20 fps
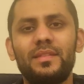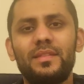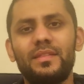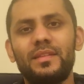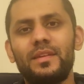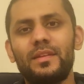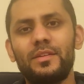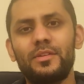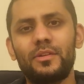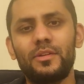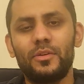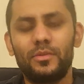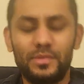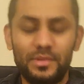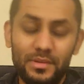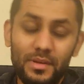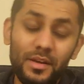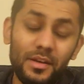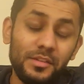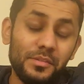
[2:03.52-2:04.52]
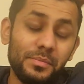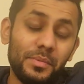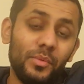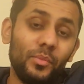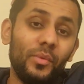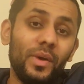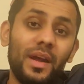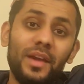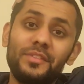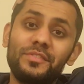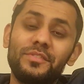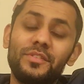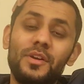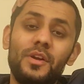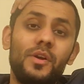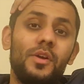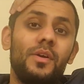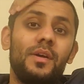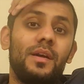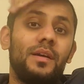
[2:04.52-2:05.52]
then the husband, wife,
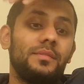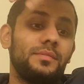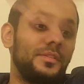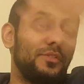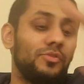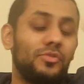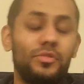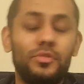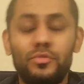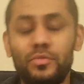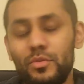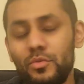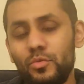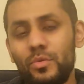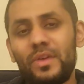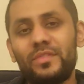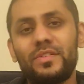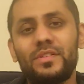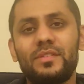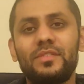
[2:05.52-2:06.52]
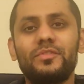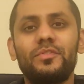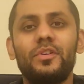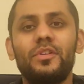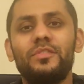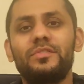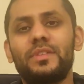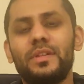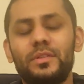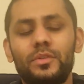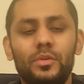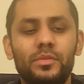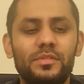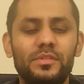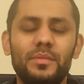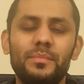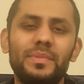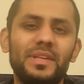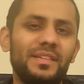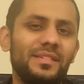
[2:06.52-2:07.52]
the children, whoever's involved in those
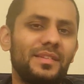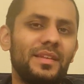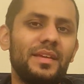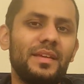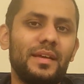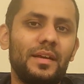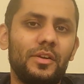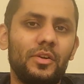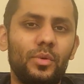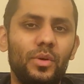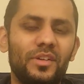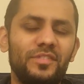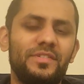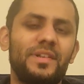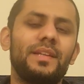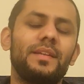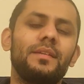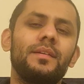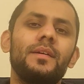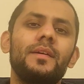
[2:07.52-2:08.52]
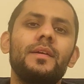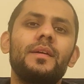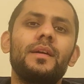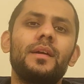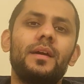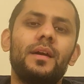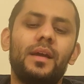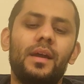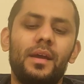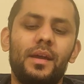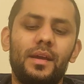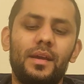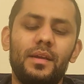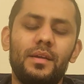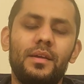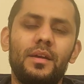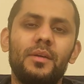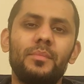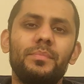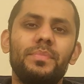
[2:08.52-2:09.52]
companies, they can go off and
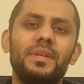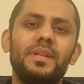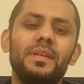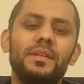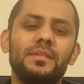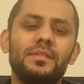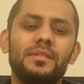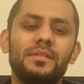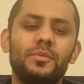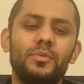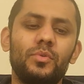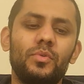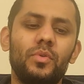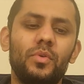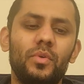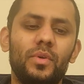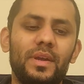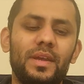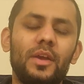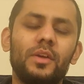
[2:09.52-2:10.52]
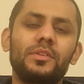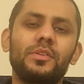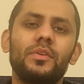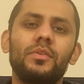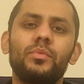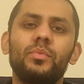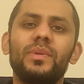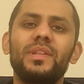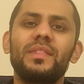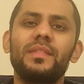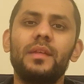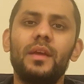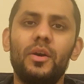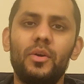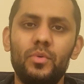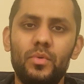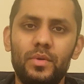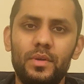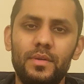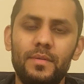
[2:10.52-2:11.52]
complete or get on with their
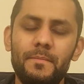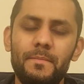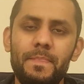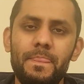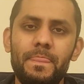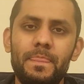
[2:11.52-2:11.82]
own